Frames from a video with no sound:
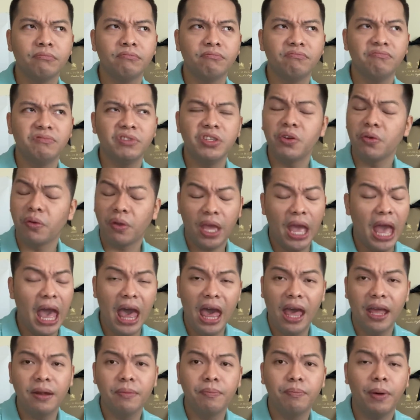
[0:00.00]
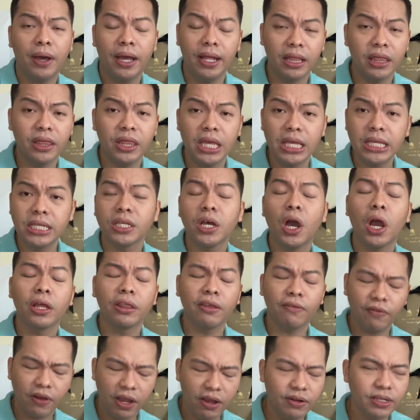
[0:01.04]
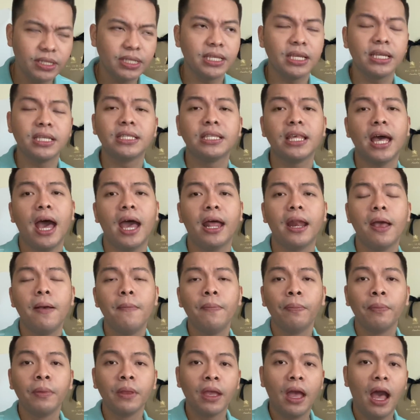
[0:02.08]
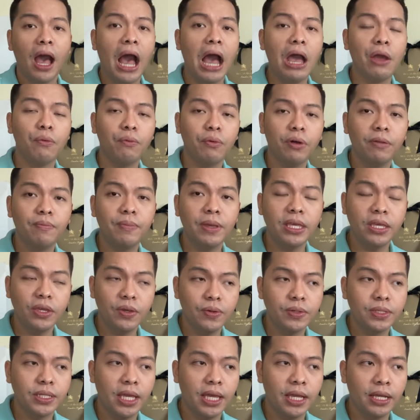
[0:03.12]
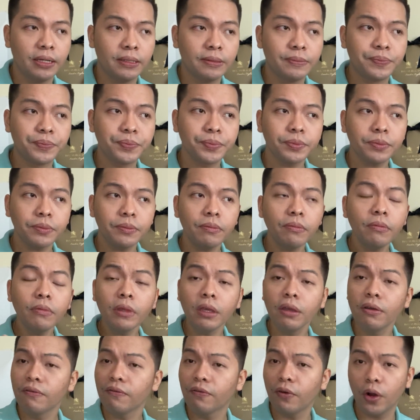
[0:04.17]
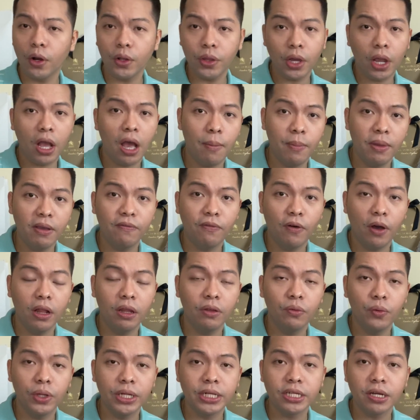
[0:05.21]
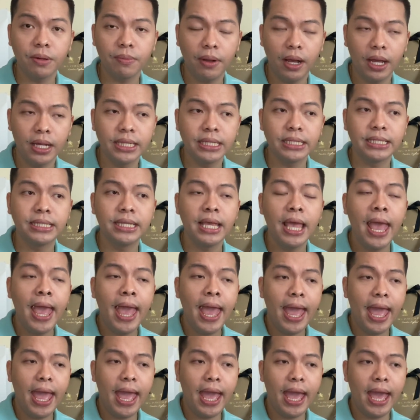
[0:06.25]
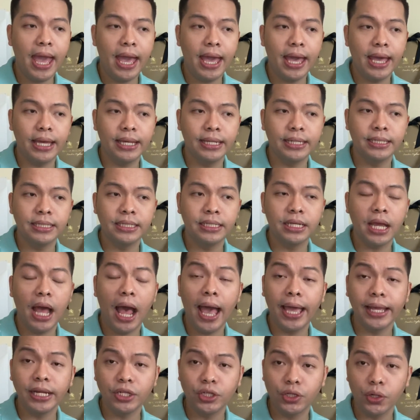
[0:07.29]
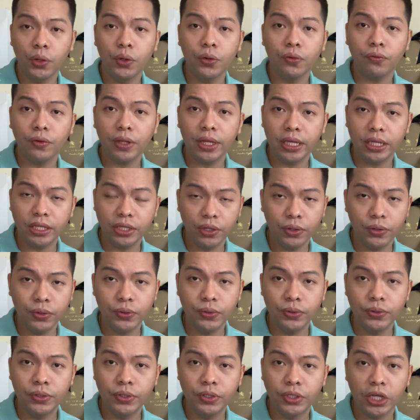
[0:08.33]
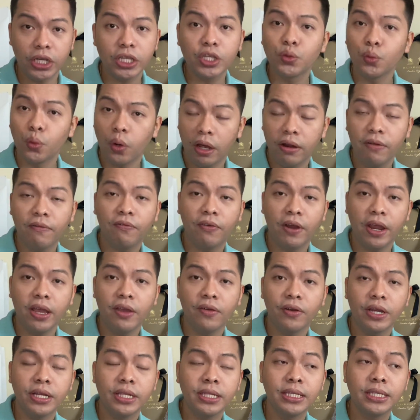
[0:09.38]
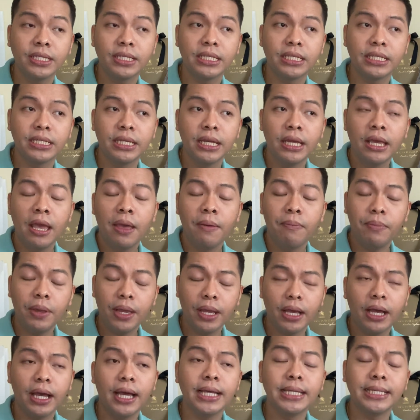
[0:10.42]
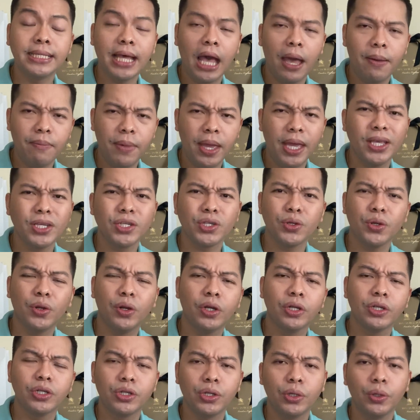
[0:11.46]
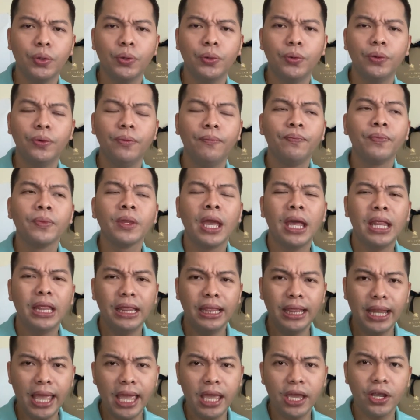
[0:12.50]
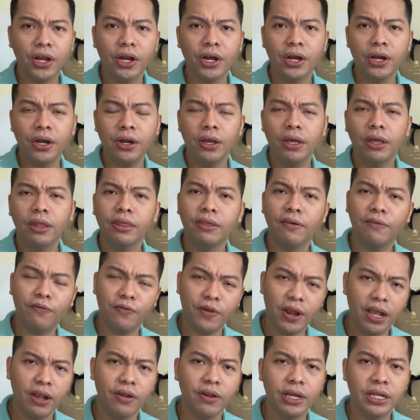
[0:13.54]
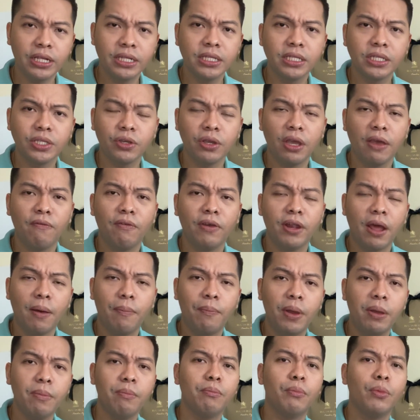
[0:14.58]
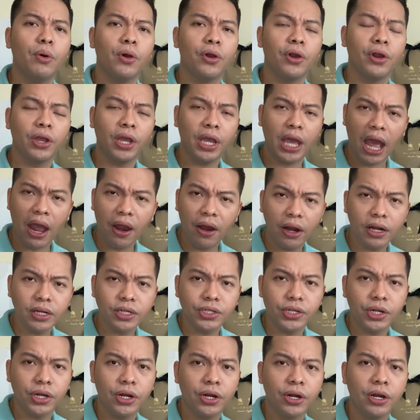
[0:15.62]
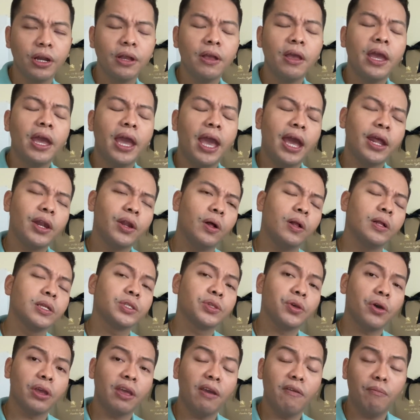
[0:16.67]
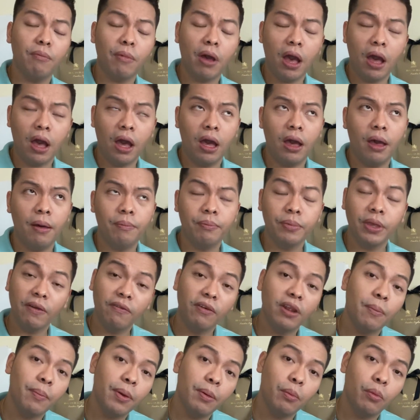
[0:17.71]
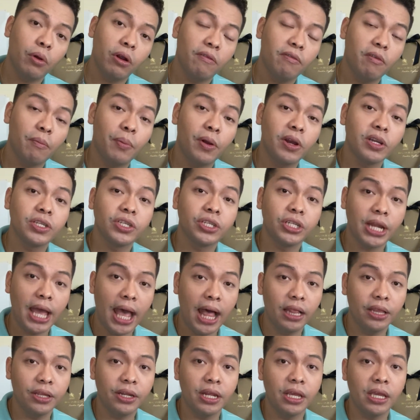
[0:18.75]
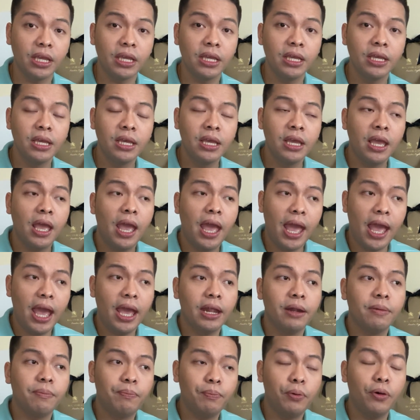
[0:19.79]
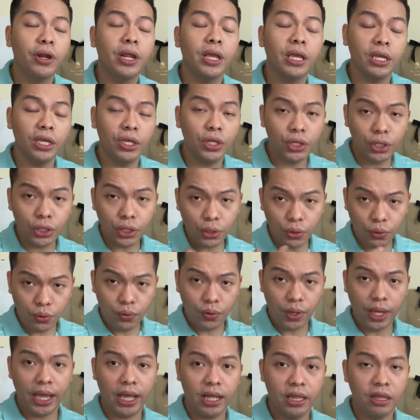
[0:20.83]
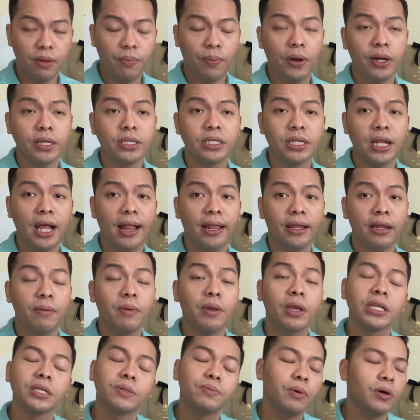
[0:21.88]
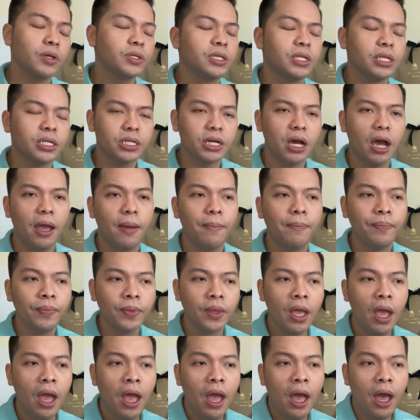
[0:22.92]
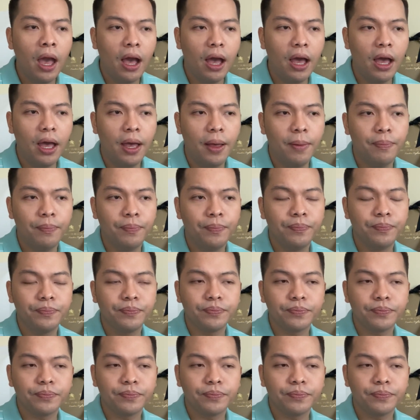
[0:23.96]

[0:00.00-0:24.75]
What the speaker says: you can, but these are the fragrances that I will be using for the coming fall and winter months. And I don't really use just one fragrance because I make sure to layer the fragrance to give it a bit more character and also give it a bit more of a personality and putting you in the personality, because most of the time when